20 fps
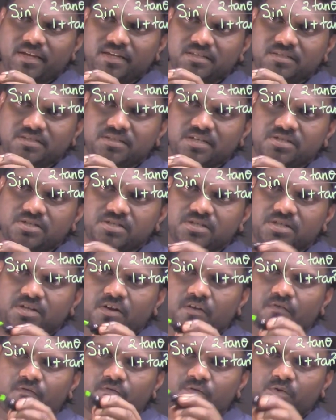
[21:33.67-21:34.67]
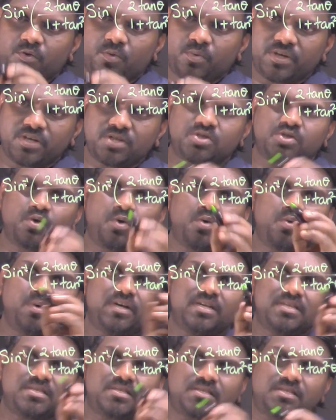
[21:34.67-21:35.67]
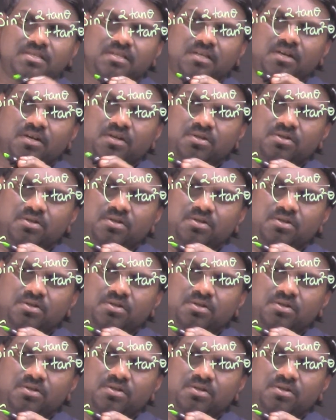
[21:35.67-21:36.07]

intention of doing so is